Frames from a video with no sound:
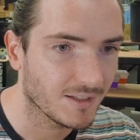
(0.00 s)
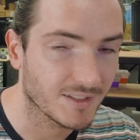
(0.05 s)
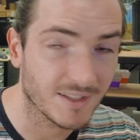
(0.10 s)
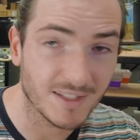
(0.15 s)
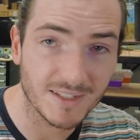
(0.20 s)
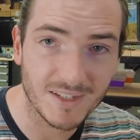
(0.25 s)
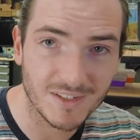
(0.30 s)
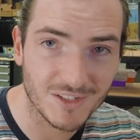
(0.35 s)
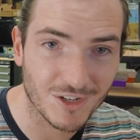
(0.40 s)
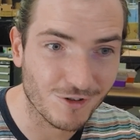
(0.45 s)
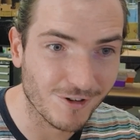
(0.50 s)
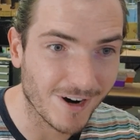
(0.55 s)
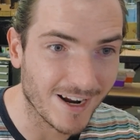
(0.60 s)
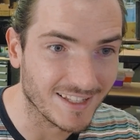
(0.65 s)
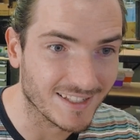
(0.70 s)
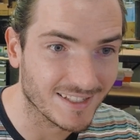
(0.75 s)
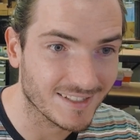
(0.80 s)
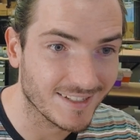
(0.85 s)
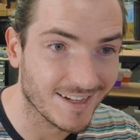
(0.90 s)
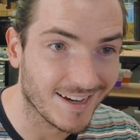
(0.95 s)
So this is a
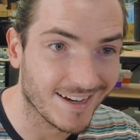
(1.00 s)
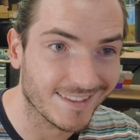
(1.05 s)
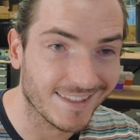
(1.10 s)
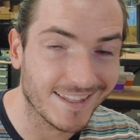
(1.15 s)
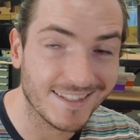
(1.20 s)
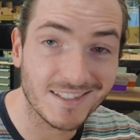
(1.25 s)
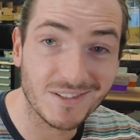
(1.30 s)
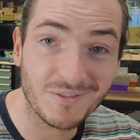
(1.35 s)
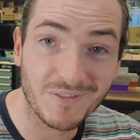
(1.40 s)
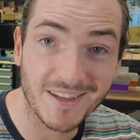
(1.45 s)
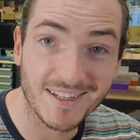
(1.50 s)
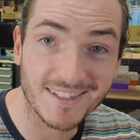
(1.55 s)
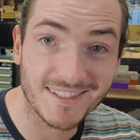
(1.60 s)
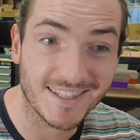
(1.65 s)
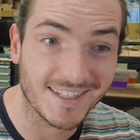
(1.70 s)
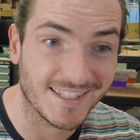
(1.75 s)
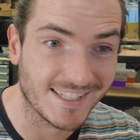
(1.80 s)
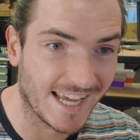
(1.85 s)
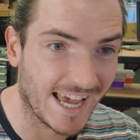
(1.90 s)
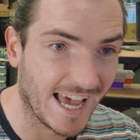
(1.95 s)
great start. Let's fix
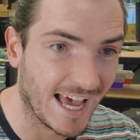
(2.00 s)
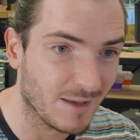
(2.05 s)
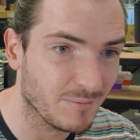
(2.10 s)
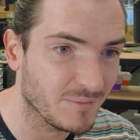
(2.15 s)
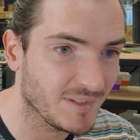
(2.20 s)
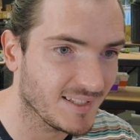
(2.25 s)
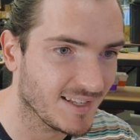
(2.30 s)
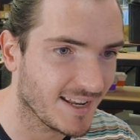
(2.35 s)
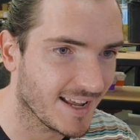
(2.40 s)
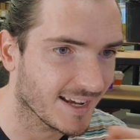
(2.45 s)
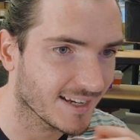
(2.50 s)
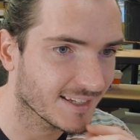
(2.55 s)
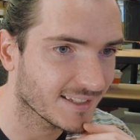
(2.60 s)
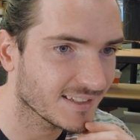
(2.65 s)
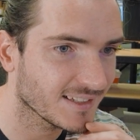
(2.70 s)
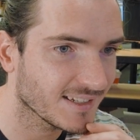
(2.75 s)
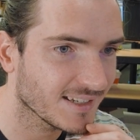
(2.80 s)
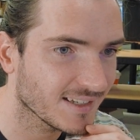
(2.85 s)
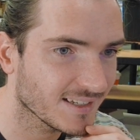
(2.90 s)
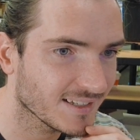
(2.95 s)
the tabs
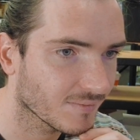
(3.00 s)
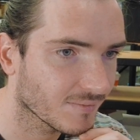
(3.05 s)
next.